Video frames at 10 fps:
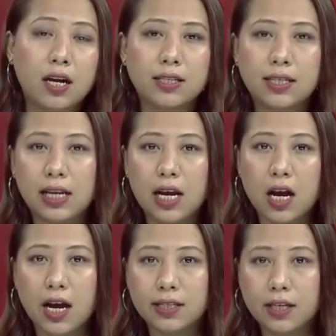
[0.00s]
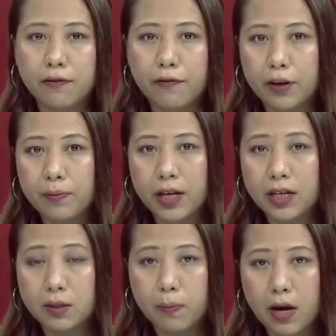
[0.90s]
Zeliang has confirmed that
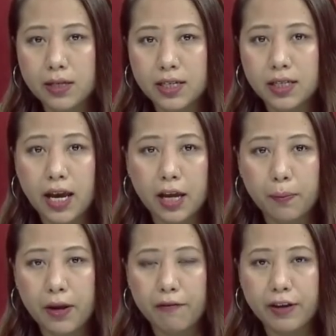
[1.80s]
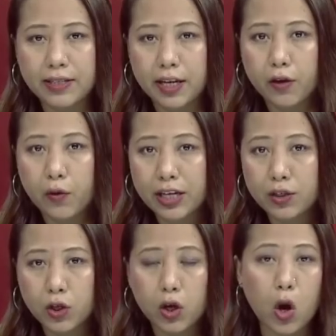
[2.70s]
his party, the NPF, has agreed
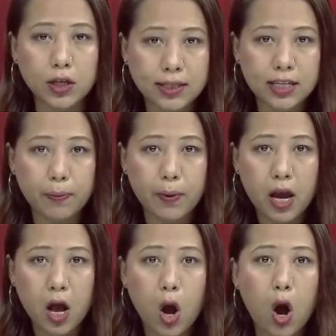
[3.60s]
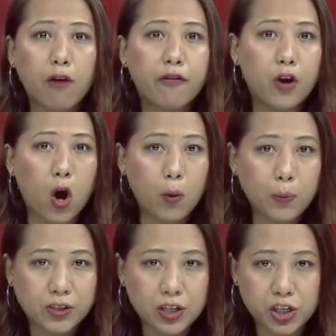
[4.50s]
to the concept of an
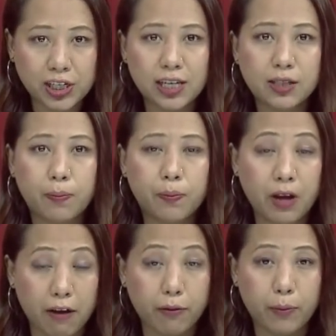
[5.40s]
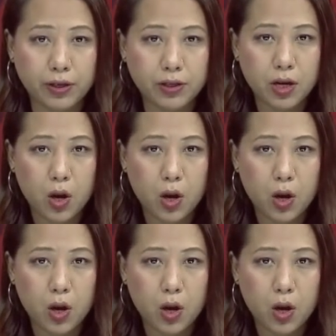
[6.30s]
oppositionless government.